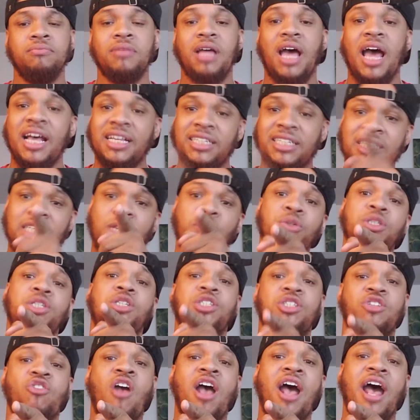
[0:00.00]
I see what you
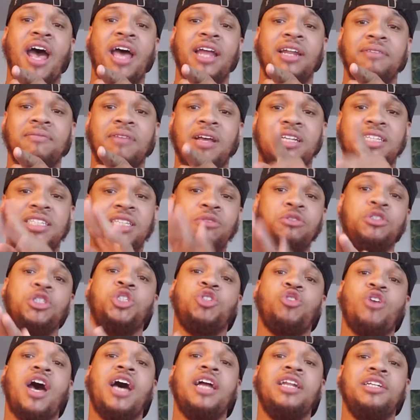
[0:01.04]
tried.
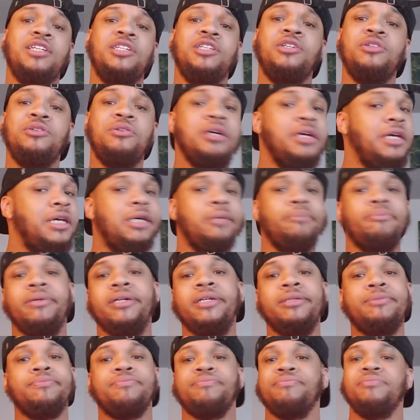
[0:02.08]
To do,
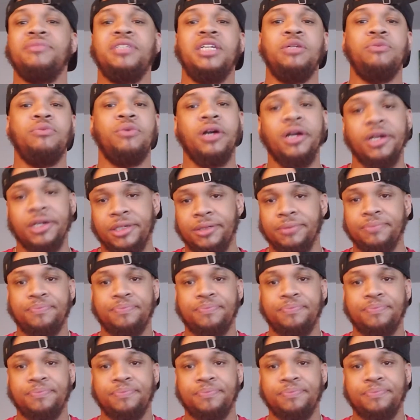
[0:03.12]
but didn't work.